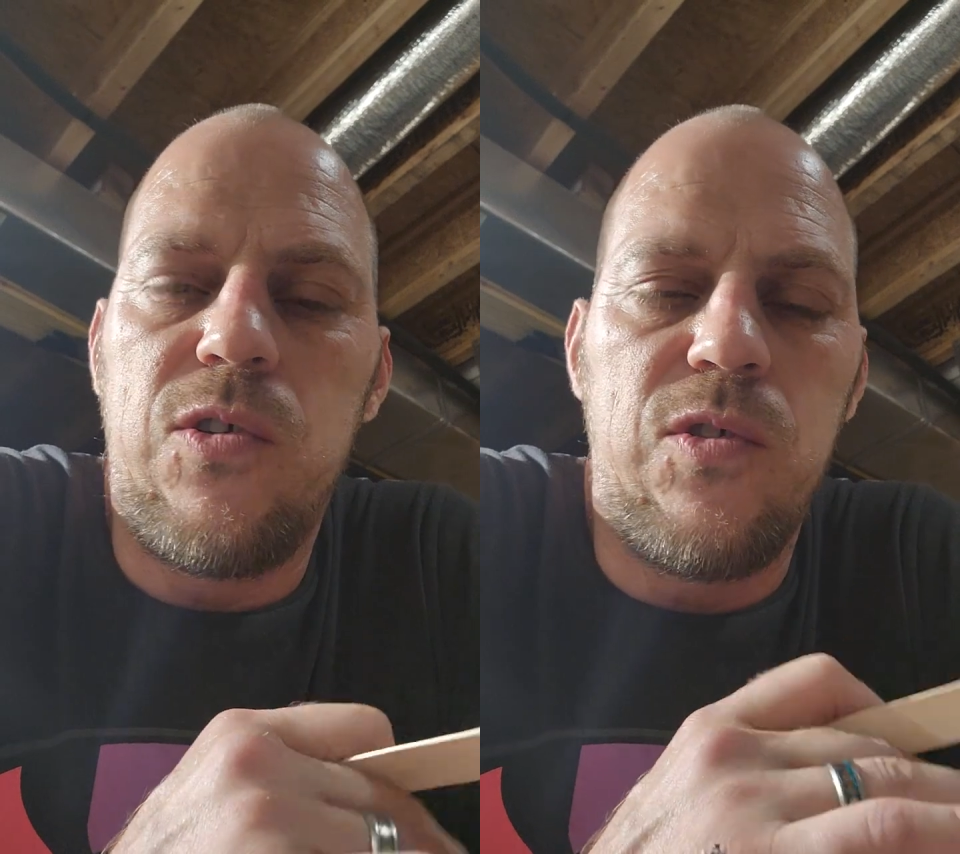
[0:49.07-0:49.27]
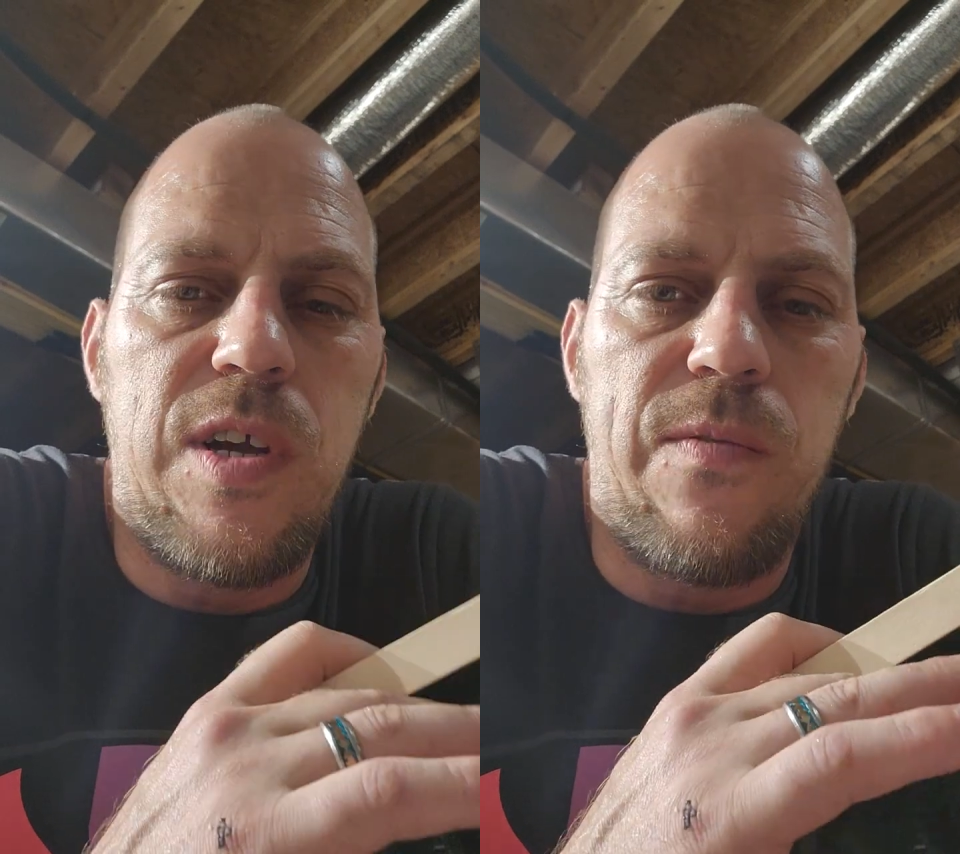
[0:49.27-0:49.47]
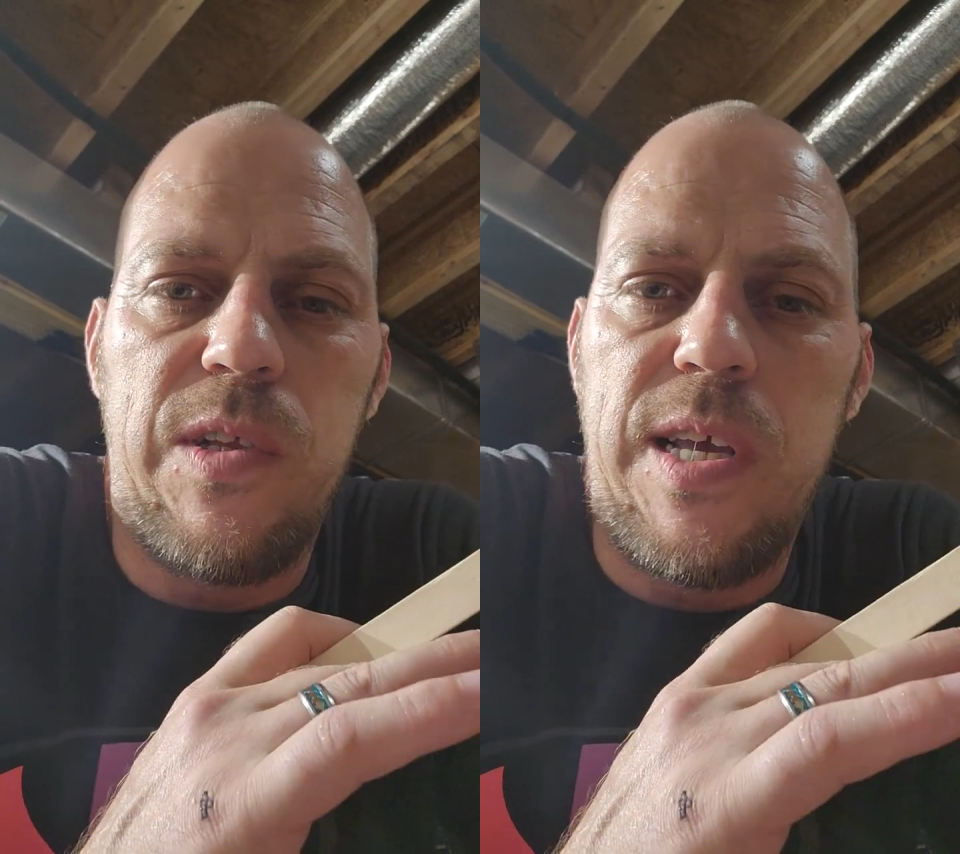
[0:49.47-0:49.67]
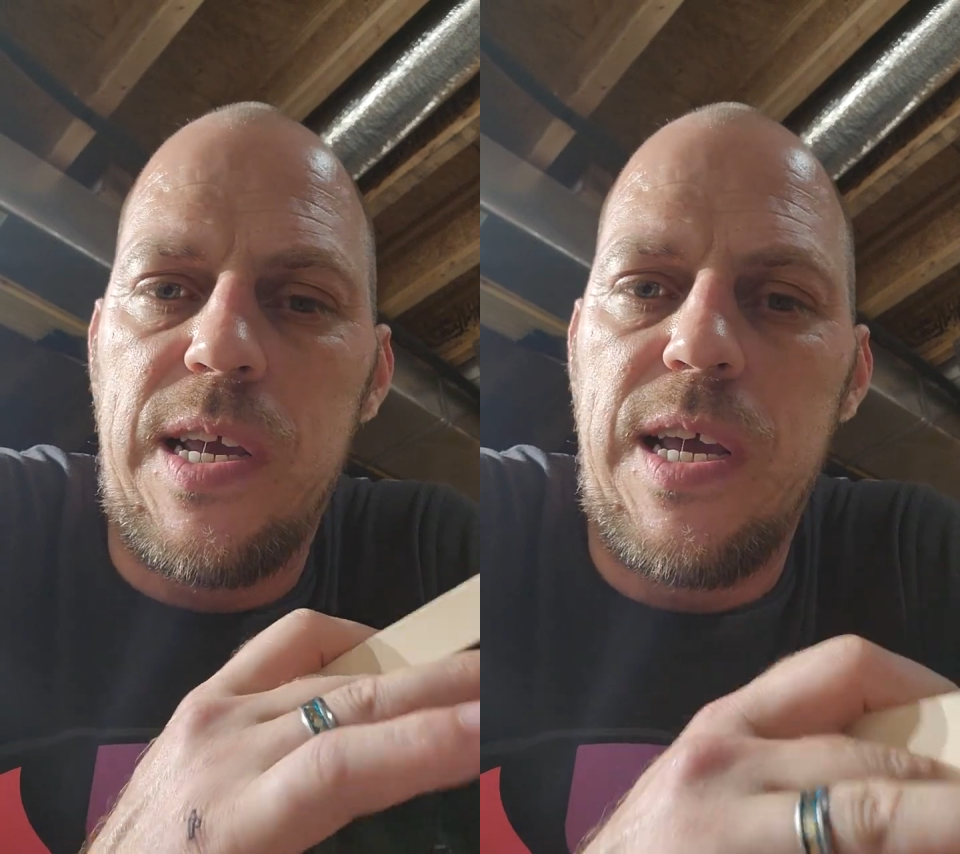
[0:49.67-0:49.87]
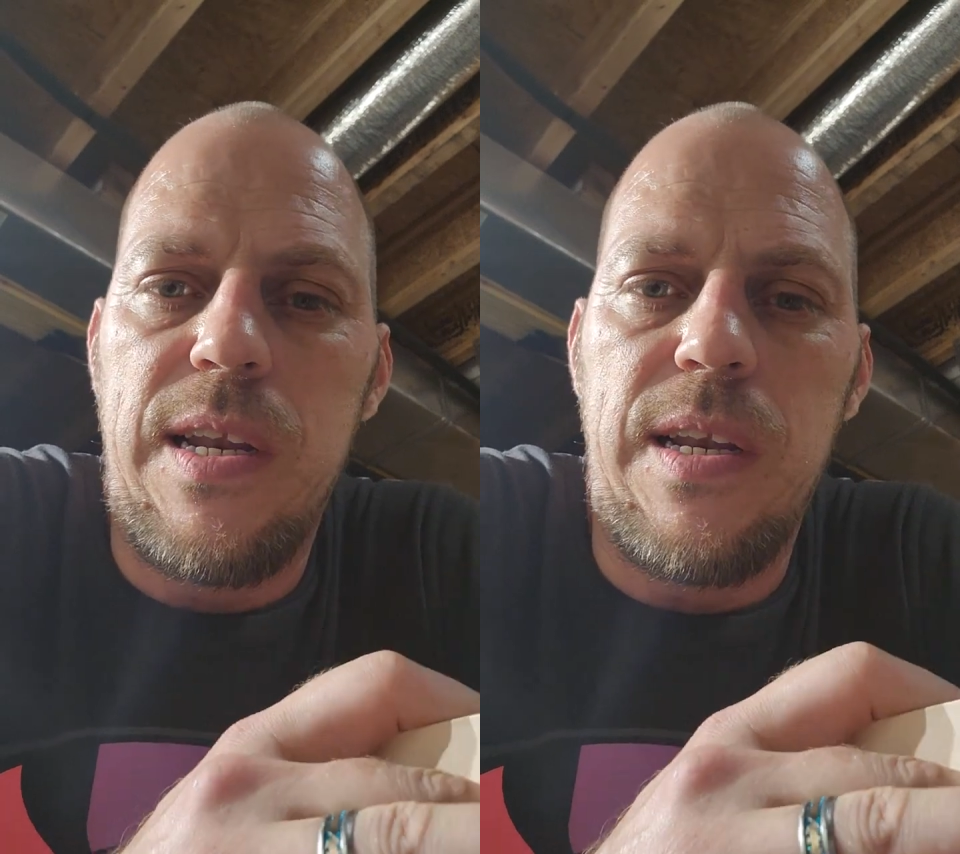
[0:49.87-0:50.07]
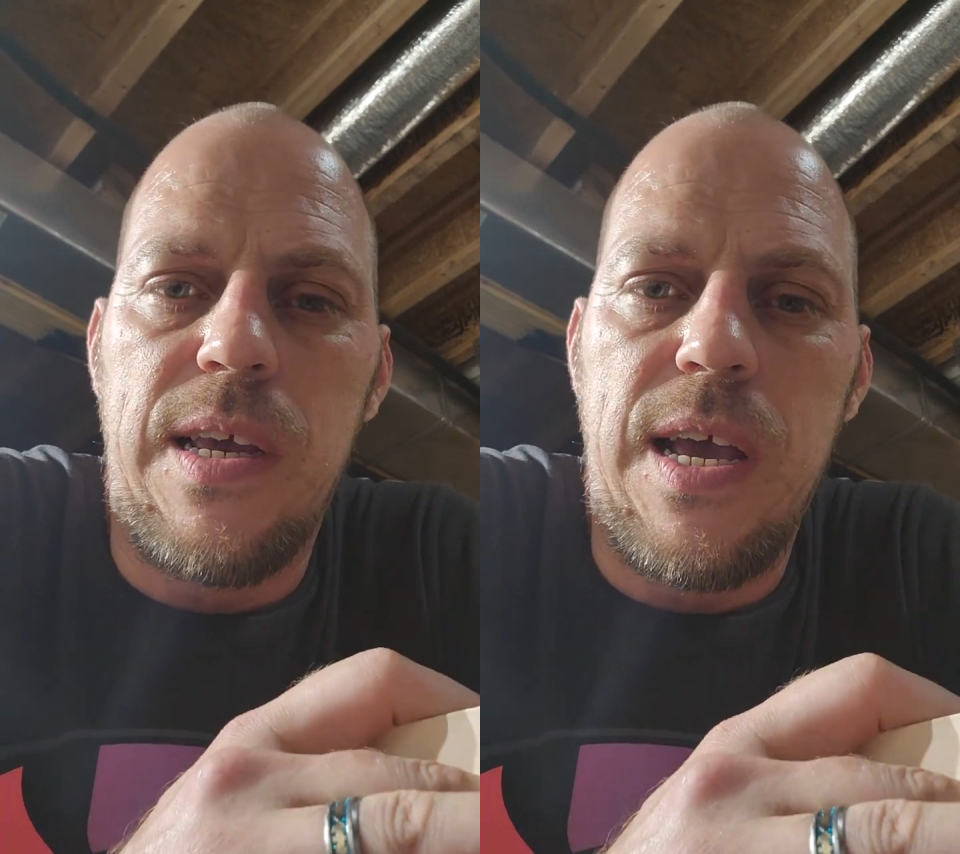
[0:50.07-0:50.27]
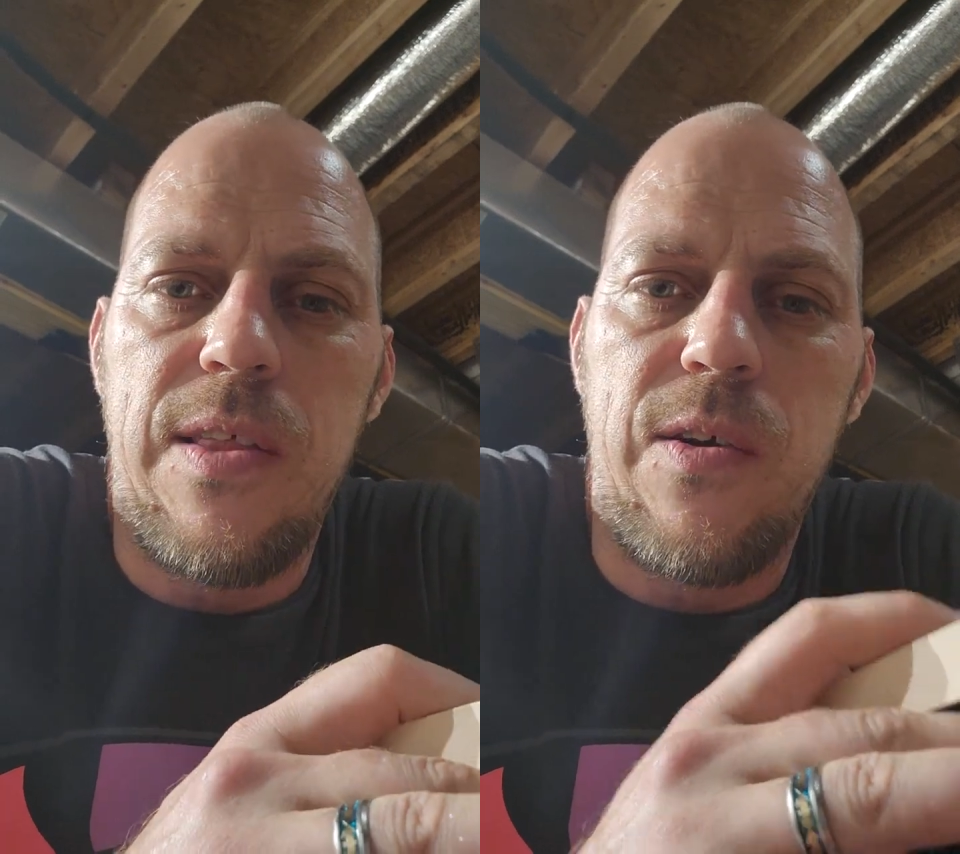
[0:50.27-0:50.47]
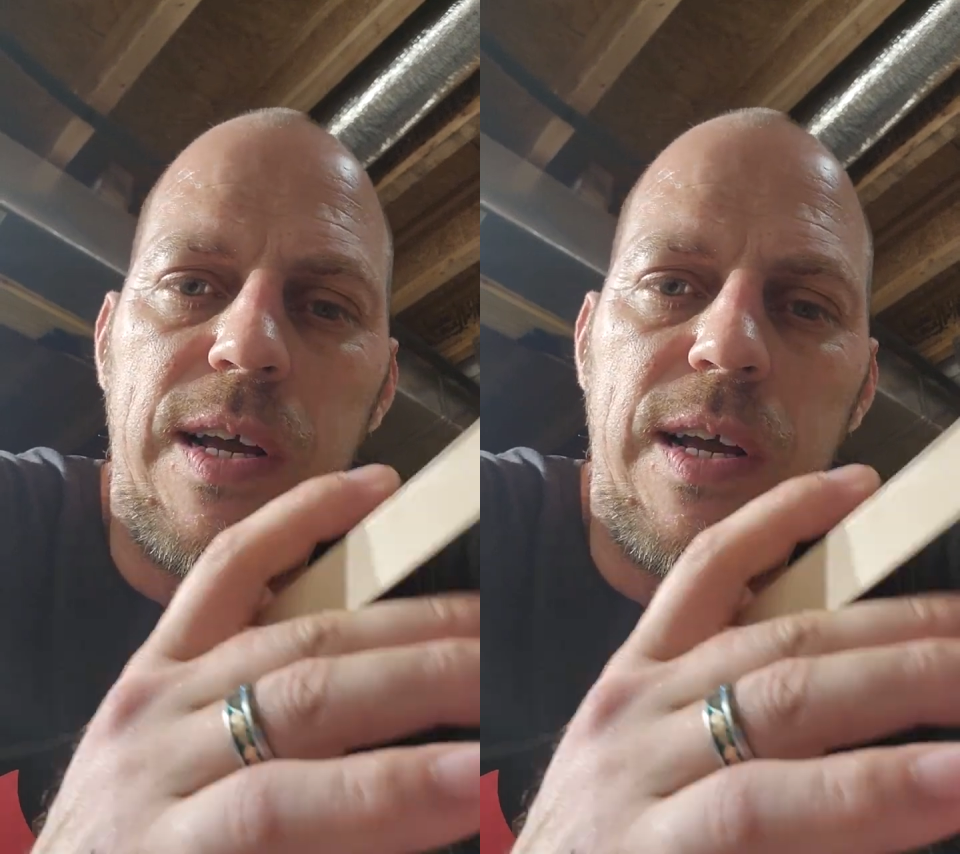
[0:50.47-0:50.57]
just everything hitting together.